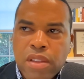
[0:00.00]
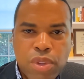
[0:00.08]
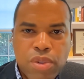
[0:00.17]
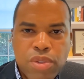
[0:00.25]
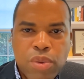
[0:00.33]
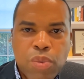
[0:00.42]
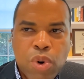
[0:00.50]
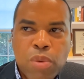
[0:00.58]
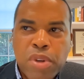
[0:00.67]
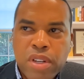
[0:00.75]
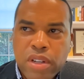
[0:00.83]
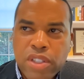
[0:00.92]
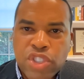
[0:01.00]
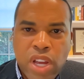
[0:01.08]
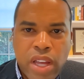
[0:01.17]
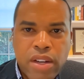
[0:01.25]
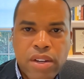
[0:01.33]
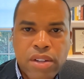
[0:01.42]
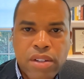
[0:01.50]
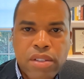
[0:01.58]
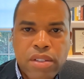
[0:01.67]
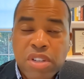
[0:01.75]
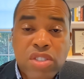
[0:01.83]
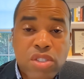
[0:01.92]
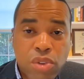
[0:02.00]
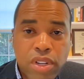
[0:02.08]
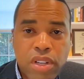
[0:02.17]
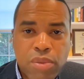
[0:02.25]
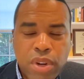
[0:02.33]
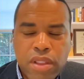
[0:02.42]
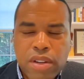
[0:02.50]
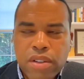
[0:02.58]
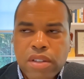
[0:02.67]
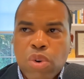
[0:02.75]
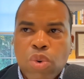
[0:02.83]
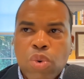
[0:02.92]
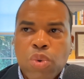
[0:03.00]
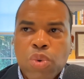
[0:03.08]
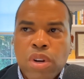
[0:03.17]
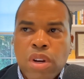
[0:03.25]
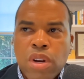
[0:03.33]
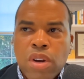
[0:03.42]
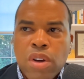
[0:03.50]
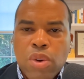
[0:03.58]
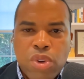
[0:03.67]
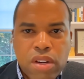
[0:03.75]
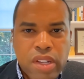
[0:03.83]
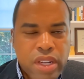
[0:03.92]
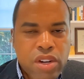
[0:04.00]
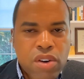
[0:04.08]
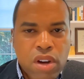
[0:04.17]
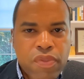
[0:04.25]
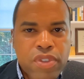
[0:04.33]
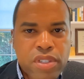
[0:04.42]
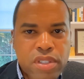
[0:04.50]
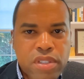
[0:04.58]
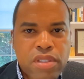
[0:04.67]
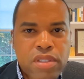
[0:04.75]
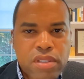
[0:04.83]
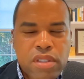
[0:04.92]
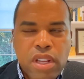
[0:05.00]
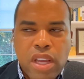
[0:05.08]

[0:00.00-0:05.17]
there was a woman, a custodian rather, who cleaned our offices.